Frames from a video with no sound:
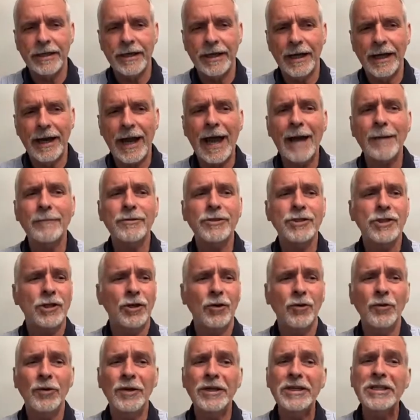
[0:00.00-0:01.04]
an
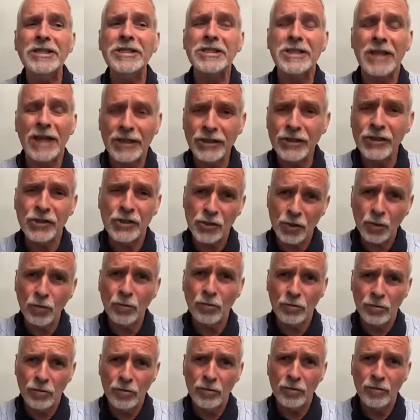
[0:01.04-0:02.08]
absolute
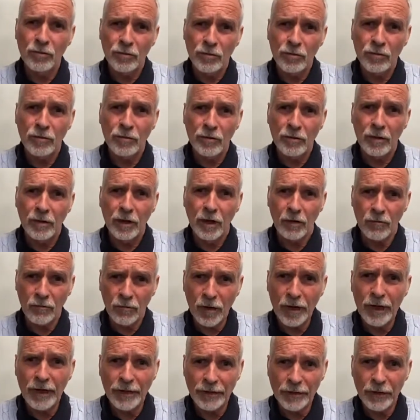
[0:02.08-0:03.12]
essential. I
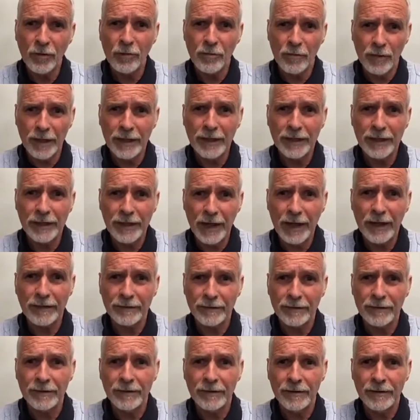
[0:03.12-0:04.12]
really do mean that.